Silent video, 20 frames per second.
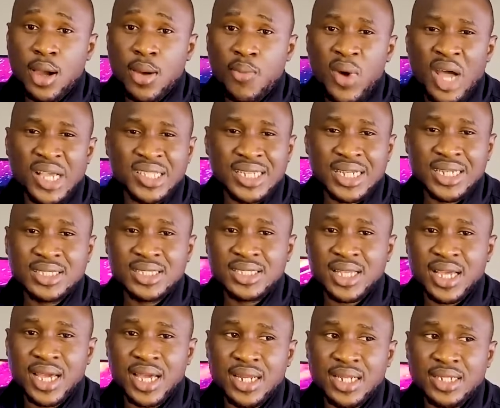Aside
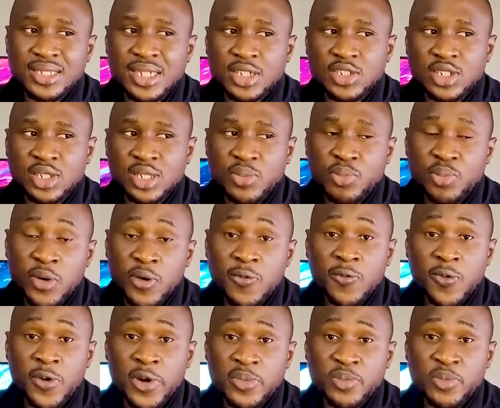that, it's actually
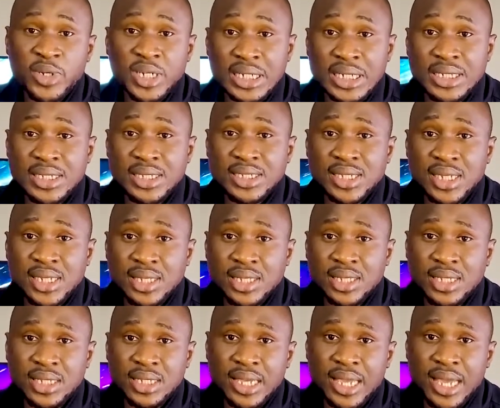performed pretty
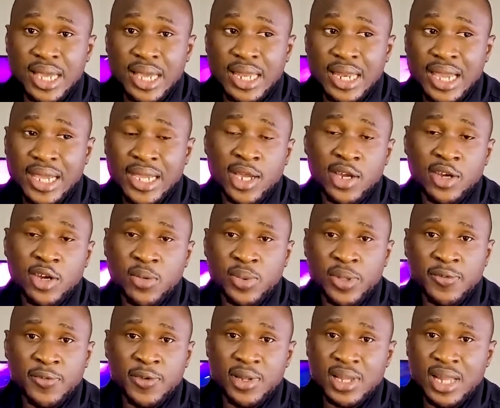decently, and I can't complain
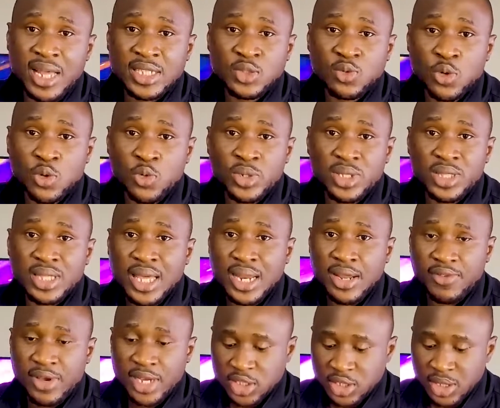for the last 1 week that I've
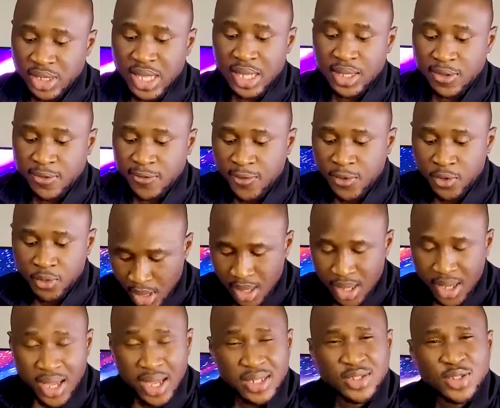actually had the phone.
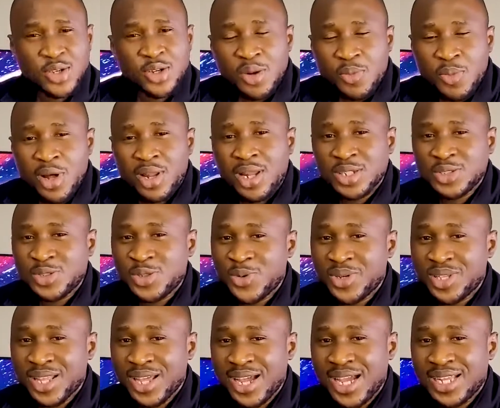And talking about last 1 week
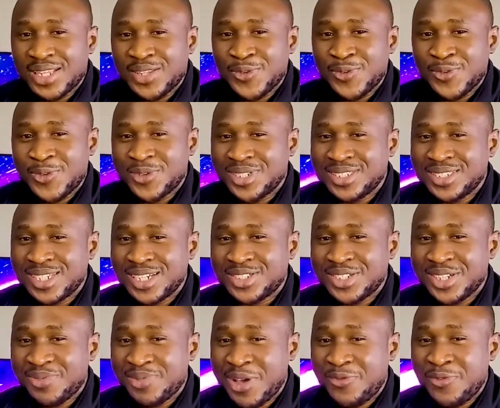that I had the phone, this is
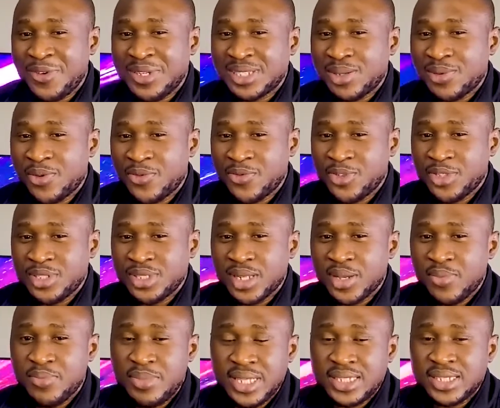actually my first time of using a
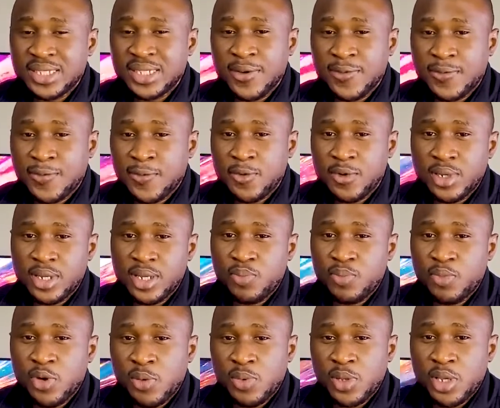mid-tier phone in
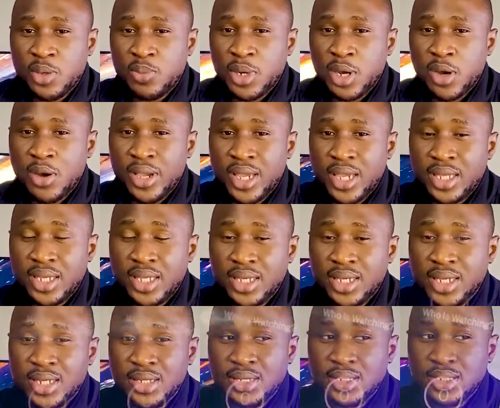probably about 8
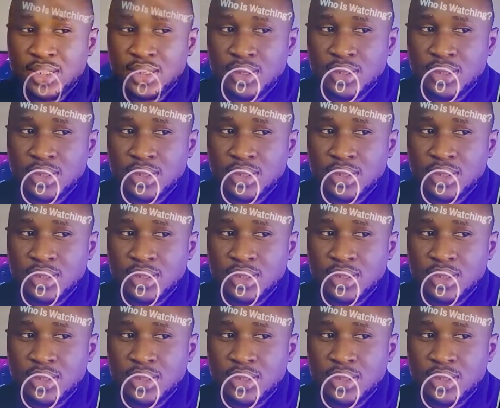years.